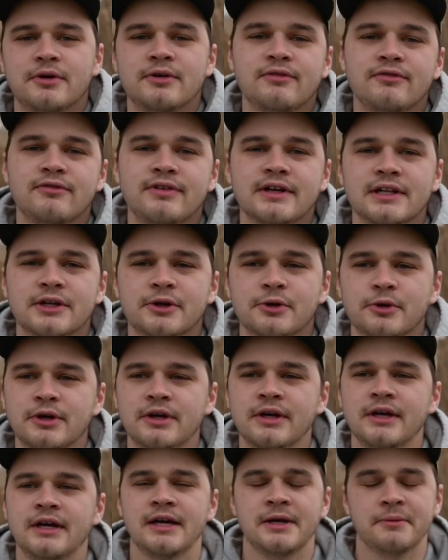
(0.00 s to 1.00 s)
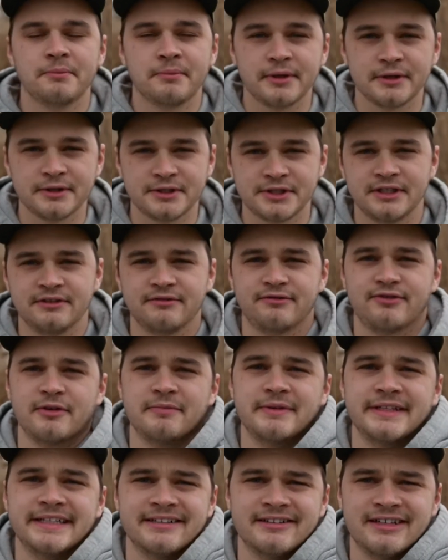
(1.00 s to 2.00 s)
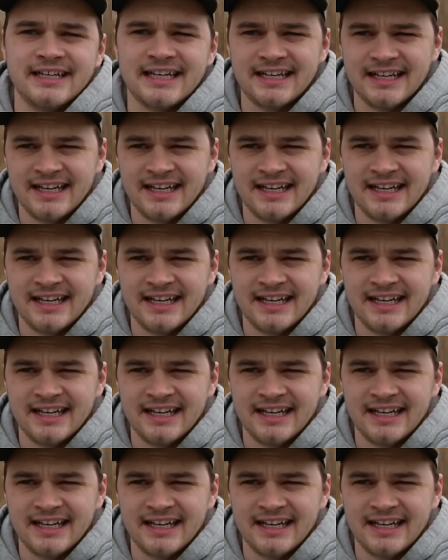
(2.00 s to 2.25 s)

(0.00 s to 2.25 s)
fellow person from the internet.